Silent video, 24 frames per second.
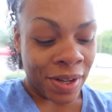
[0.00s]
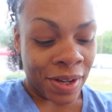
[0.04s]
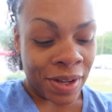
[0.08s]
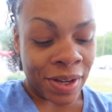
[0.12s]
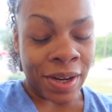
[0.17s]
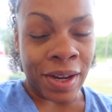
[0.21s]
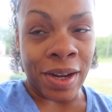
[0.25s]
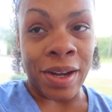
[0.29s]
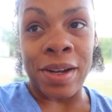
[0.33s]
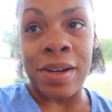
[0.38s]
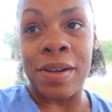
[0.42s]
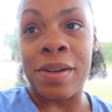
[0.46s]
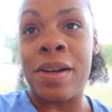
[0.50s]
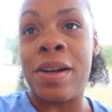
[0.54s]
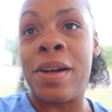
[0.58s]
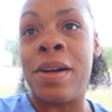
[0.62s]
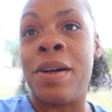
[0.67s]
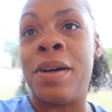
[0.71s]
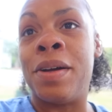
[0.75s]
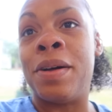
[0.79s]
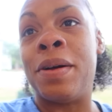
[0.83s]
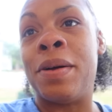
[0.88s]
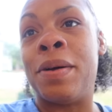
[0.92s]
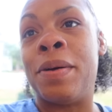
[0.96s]
Yeah,
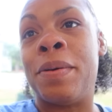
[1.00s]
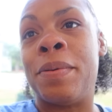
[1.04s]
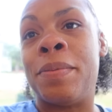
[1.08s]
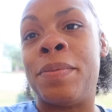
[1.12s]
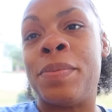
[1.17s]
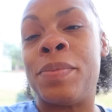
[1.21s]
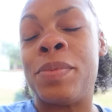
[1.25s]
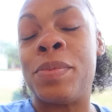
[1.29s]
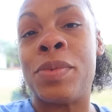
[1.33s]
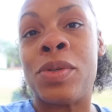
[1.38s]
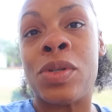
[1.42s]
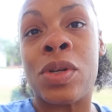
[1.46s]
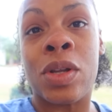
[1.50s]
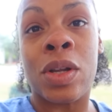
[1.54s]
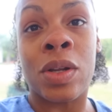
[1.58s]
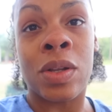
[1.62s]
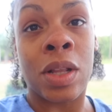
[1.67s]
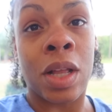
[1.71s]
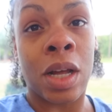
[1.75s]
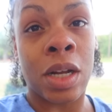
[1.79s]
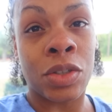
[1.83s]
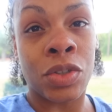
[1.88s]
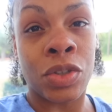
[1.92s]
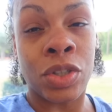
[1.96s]
um, so the
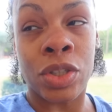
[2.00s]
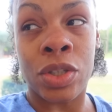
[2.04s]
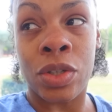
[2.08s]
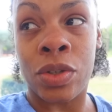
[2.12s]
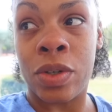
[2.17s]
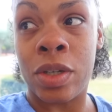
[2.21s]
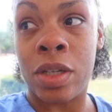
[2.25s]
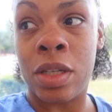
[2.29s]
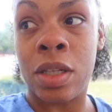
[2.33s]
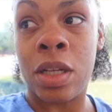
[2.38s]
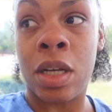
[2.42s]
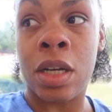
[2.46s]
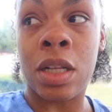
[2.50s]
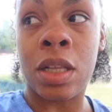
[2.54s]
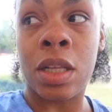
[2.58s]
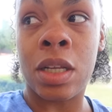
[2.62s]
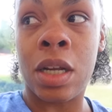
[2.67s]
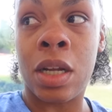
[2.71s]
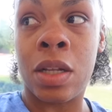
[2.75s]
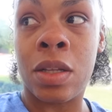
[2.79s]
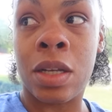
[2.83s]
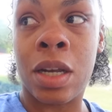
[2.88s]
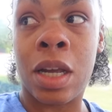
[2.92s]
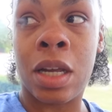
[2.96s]
laundry's going.
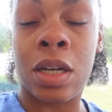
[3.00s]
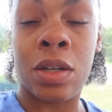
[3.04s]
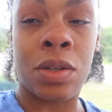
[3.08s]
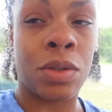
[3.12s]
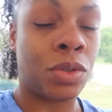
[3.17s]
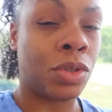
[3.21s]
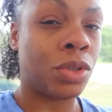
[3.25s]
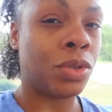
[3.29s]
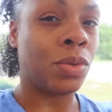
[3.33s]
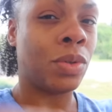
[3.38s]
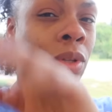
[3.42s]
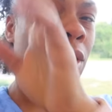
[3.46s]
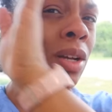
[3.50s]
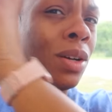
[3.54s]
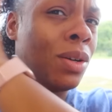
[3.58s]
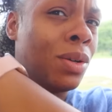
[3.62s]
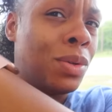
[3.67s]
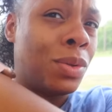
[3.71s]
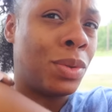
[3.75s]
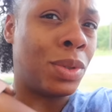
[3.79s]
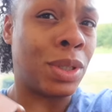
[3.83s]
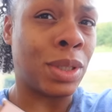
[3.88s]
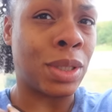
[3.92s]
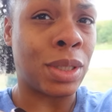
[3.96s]
Luckily, I only had to do two
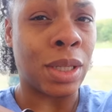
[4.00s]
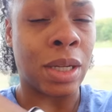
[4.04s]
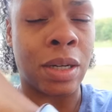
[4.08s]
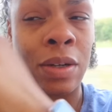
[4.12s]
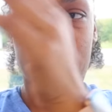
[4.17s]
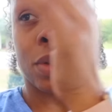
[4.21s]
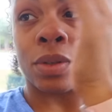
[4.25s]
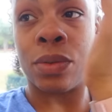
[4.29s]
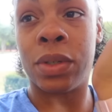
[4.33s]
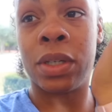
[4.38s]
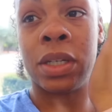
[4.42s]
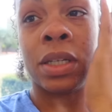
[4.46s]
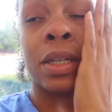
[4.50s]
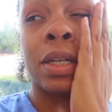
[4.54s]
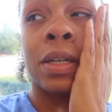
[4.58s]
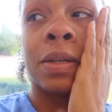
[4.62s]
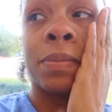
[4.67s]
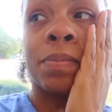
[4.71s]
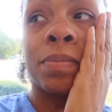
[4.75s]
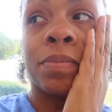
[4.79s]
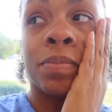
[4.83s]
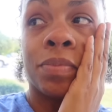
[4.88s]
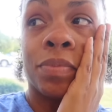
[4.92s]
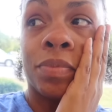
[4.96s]
loads instead of three.
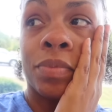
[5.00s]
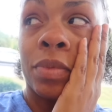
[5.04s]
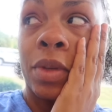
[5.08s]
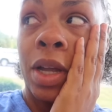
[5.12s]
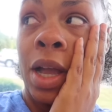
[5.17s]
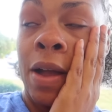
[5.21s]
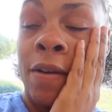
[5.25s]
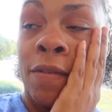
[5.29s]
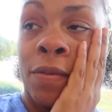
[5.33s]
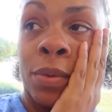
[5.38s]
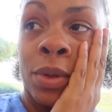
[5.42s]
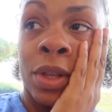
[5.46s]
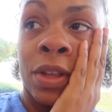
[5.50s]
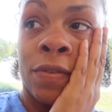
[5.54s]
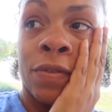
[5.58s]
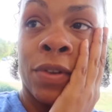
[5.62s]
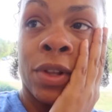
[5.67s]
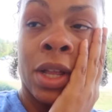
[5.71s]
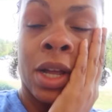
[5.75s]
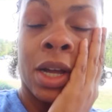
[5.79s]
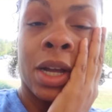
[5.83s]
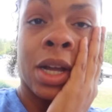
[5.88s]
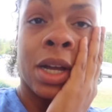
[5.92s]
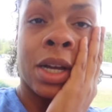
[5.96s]
I really
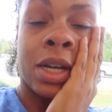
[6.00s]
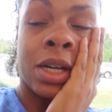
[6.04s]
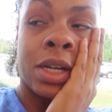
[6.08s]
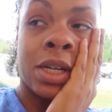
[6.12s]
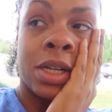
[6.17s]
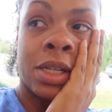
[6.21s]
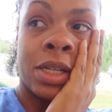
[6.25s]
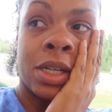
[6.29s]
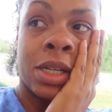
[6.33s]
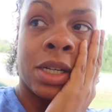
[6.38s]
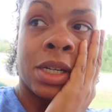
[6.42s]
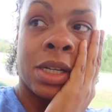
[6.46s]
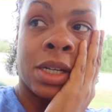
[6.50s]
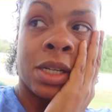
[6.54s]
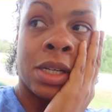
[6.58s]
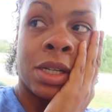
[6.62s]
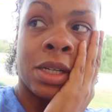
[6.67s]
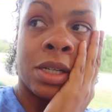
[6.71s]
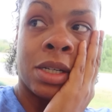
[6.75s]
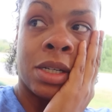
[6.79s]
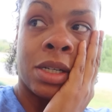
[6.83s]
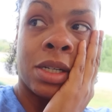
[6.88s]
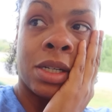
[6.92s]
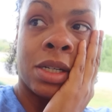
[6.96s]
feel like I could have
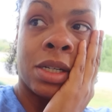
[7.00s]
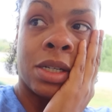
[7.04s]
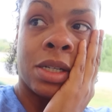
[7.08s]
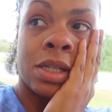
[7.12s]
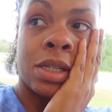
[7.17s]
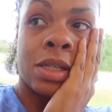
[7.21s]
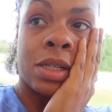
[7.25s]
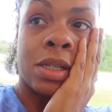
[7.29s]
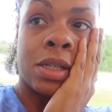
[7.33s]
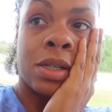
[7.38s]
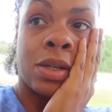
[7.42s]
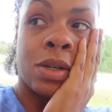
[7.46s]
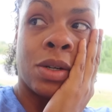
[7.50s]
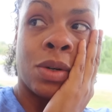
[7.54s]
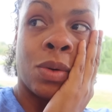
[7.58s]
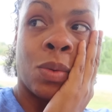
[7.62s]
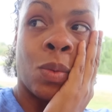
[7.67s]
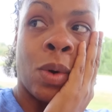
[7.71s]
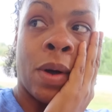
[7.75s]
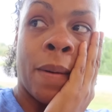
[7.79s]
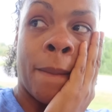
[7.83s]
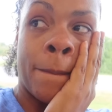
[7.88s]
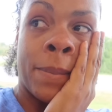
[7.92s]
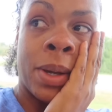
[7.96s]
did
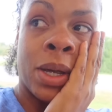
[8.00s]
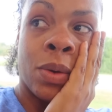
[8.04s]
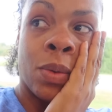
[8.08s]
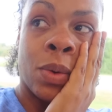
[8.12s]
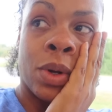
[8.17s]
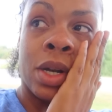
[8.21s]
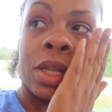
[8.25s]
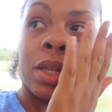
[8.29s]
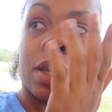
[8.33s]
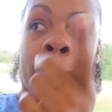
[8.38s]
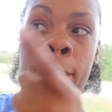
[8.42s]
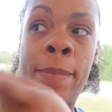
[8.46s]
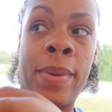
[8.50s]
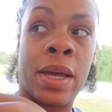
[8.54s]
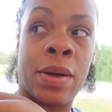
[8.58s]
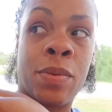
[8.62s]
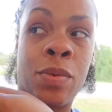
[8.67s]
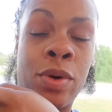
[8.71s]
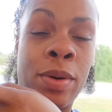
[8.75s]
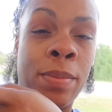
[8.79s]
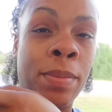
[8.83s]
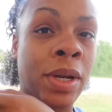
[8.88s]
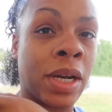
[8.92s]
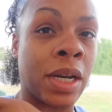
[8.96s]
one big one and a big
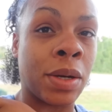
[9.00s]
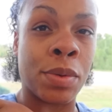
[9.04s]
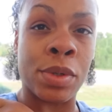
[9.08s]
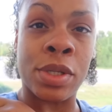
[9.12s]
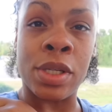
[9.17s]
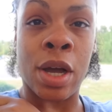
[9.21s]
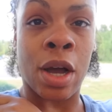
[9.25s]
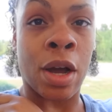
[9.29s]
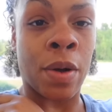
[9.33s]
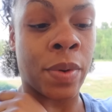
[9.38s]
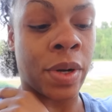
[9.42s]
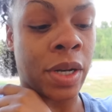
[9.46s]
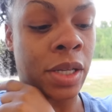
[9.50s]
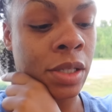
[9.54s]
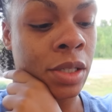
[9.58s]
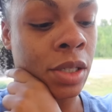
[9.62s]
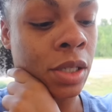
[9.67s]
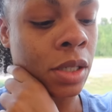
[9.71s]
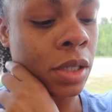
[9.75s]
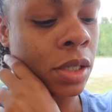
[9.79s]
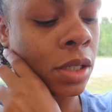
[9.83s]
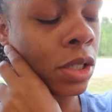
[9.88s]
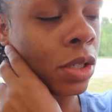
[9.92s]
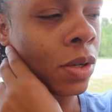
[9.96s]
one, but it was already
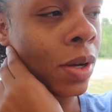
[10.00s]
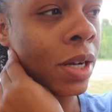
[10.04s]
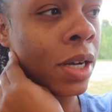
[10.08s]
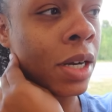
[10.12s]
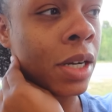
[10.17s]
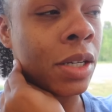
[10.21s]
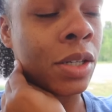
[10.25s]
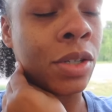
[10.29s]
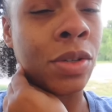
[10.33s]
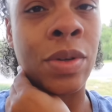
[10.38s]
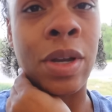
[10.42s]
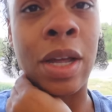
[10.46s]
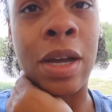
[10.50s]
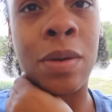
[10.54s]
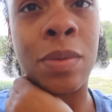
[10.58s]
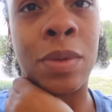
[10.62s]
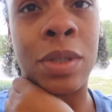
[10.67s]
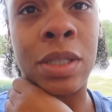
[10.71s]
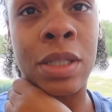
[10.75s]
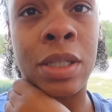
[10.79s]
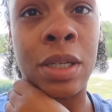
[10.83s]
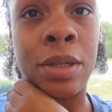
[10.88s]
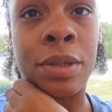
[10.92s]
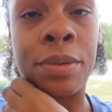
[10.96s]
took, so I couldn't do that
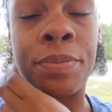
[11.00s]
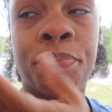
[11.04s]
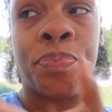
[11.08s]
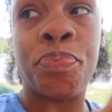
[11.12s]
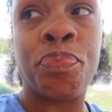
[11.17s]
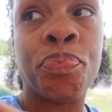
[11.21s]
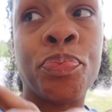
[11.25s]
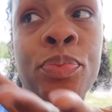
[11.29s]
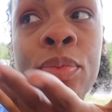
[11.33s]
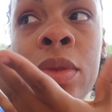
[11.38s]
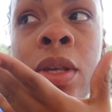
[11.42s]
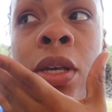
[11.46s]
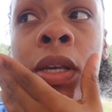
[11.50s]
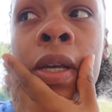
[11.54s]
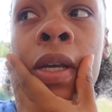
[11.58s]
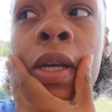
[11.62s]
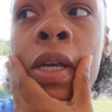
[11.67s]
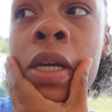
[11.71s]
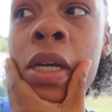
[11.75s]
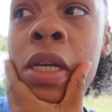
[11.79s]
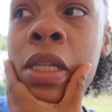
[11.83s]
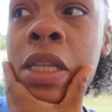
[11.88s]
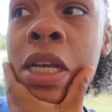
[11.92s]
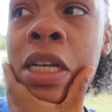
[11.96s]
one, so
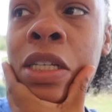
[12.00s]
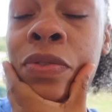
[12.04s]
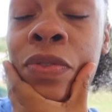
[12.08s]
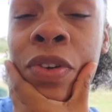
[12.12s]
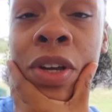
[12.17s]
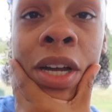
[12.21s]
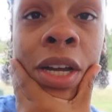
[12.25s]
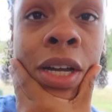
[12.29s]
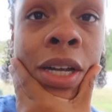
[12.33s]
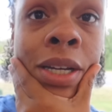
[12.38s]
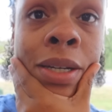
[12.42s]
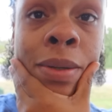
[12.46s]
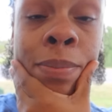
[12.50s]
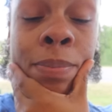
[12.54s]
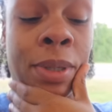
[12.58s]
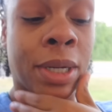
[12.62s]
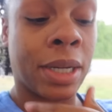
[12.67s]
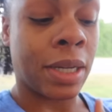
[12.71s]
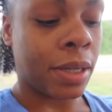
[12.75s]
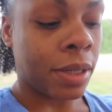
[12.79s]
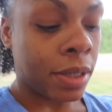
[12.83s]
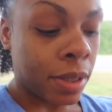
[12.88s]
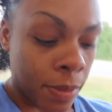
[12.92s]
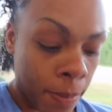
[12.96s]
that's fine
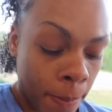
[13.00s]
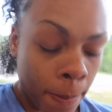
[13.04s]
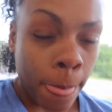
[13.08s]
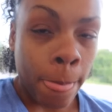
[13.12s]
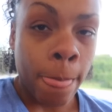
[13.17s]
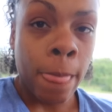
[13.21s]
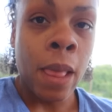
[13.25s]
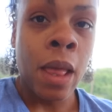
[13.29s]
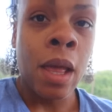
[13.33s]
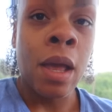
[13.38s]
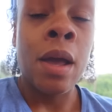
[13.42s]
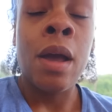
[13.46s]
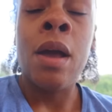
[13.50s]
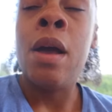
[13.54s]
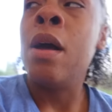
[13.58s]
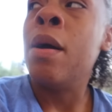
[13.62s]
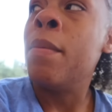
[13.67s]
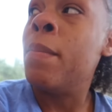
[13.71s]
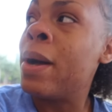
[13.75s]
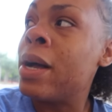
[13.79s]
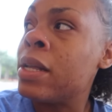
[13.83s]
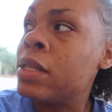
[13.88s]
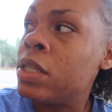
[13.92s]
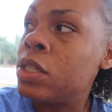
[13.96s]
but
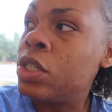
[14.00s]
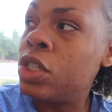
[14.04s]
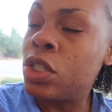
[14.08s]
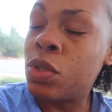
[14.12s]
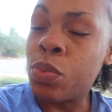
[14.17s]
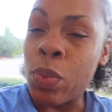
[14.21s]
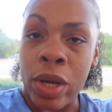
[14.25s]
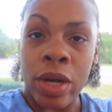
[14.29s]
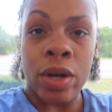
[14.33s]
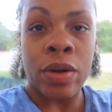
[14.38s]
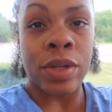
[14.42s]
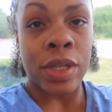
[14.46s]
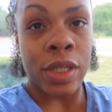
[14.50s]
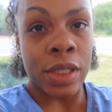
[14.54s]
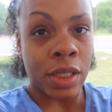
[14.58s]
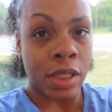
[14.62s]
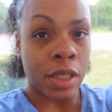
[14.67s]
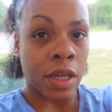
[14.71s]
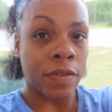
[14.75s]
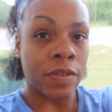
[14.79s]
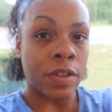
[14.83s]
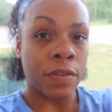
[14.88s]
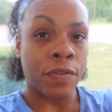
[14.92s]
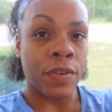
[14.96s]
got to just wait on this stuff to